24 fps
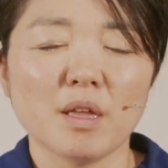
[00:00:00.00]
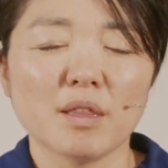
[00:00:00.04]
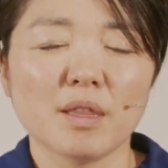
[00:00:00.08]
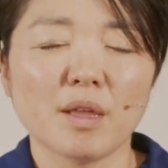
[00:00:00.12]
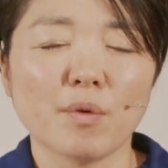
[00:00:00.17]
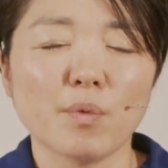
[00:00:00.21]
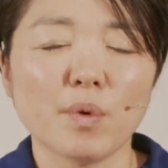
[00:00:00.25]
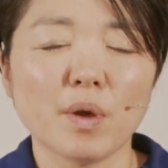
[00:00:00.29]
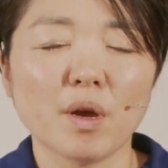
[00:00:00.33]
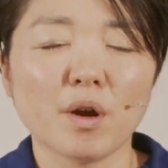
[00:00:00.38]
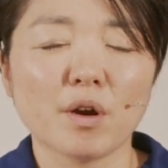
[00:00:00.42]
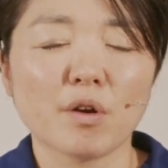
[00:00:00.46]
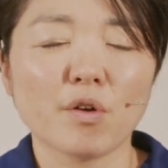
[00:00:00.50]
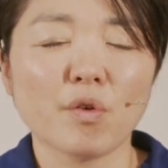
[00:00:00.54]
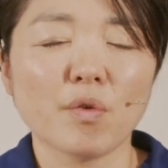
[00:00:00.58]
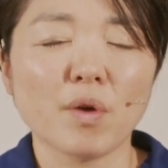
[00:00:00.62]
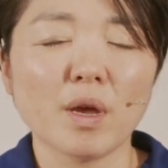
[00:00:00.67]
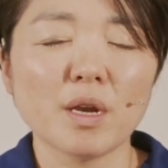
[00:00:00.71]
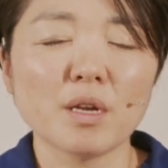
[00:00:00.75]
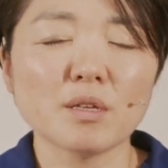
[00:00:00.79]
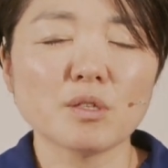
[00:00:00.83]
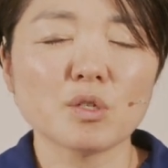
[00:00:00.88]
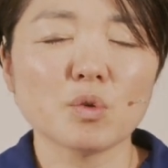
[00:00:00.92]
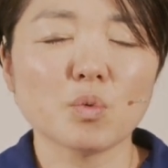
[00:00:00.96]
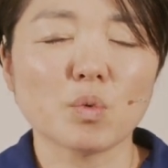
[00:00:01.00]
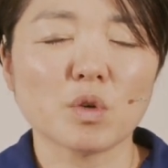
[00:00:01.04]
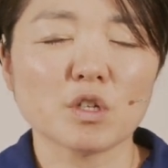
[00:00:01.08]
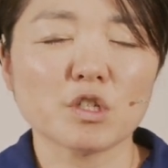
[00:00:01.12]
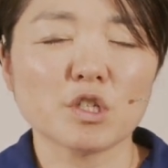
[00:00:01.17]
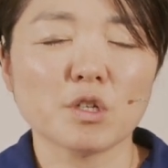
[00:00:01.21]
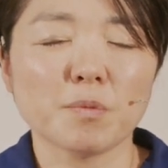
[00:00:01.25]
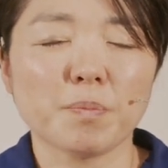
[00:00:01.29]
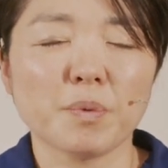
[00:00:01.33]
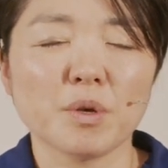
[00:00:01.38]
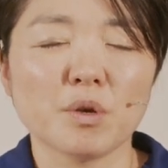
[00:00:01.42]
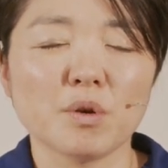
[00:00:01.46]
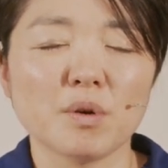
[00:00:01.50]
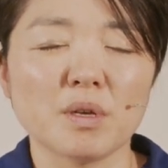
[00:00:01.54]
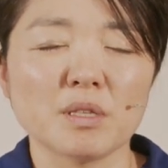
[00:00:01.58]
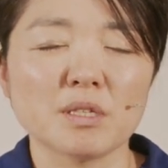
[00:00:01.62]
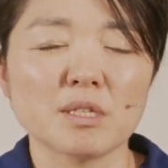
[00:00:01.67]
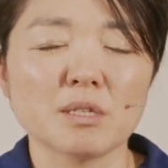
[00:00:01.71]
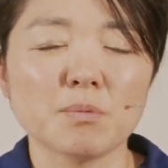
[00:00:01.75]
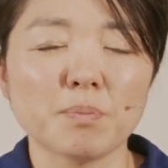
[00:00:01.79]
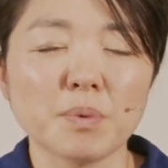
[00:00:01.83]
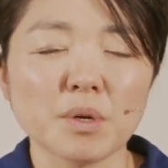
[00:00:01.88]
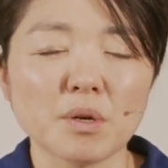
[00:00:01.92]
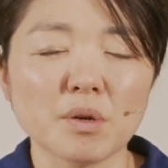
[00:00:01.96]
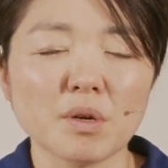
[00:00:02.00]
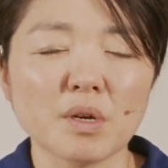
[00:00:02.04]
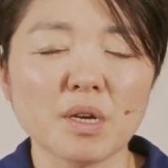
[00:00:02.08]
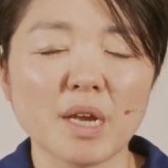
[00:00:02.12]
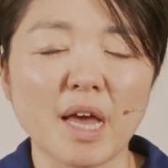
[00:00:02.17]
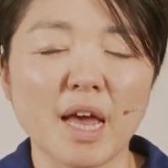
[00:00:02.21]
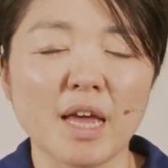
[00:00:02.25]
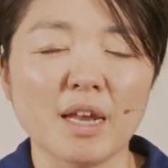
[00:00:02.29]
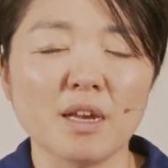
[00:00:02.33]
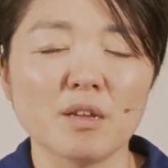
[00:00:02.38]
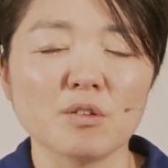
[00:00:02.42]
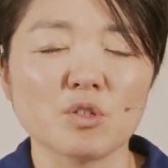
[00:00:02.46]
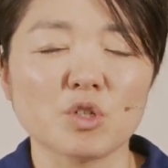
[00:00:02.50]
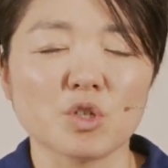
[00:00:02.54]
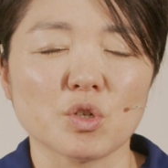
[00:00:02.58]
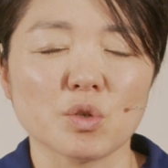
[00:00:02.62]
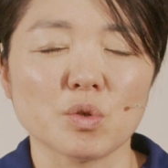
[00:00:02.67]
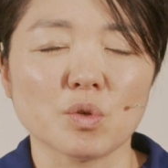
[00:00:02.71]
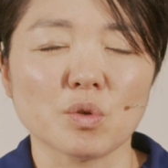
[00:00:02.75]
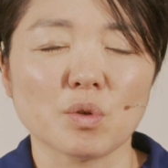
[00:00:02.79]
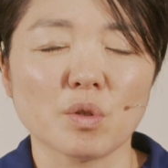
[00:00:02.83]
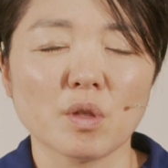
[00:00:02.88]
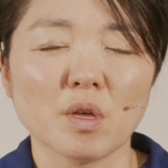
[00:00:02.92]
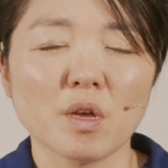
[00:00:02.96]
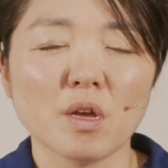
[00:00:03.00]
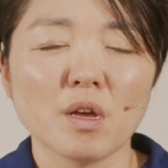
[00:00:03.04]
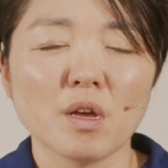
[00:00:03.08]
that we are created to worship you in spirit and in truth.